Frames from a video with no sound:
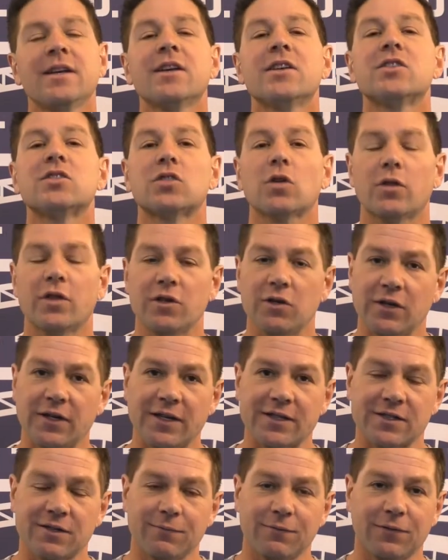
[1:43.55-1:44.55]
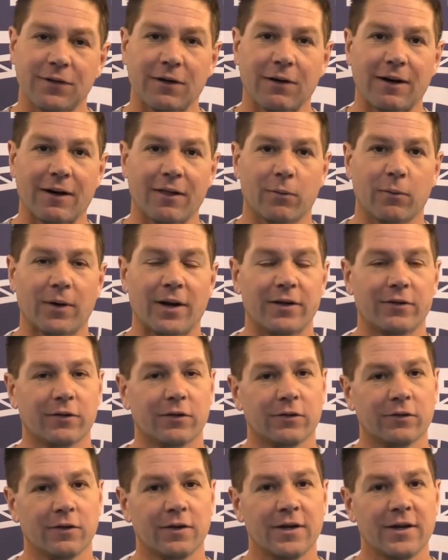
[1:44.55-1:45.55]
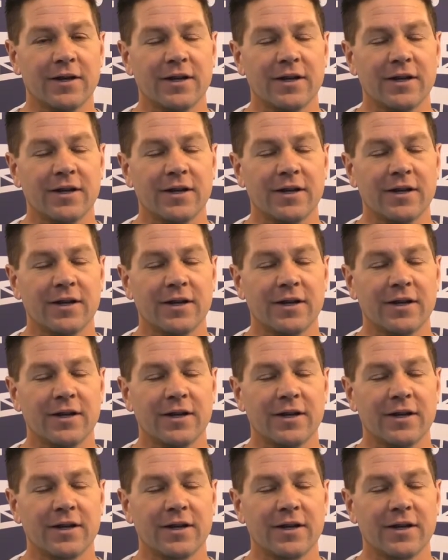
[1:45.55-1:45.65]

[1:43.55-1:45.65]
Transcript: so that you could get some flare out of the risers.